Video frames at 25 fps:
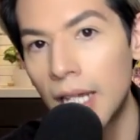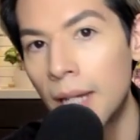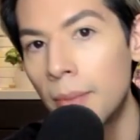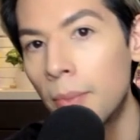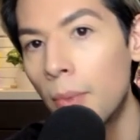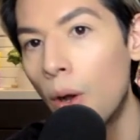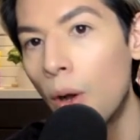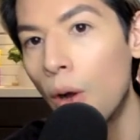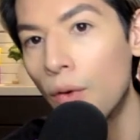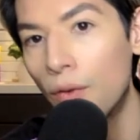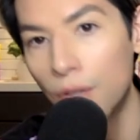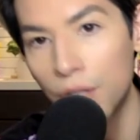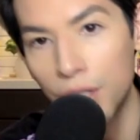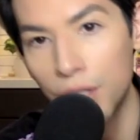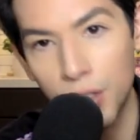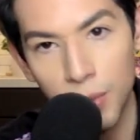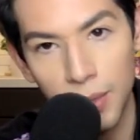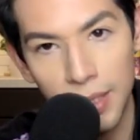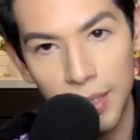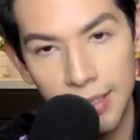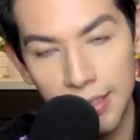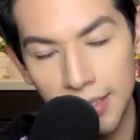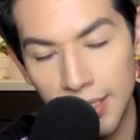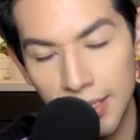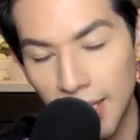I'm over
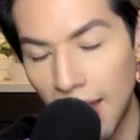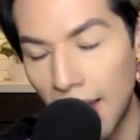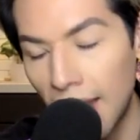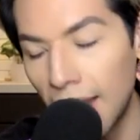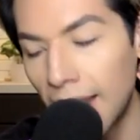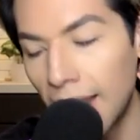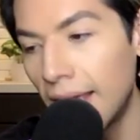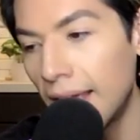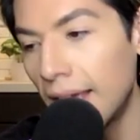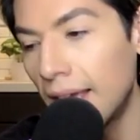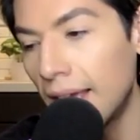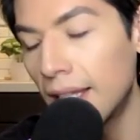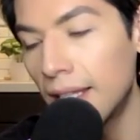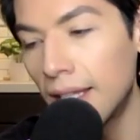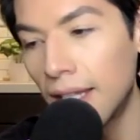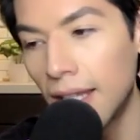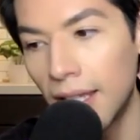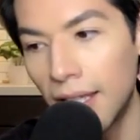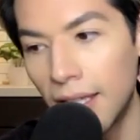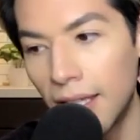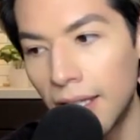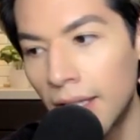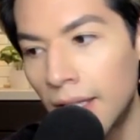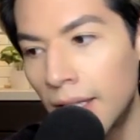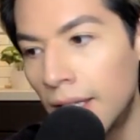Teresa. I can't,
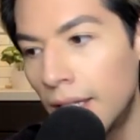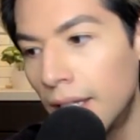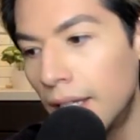like,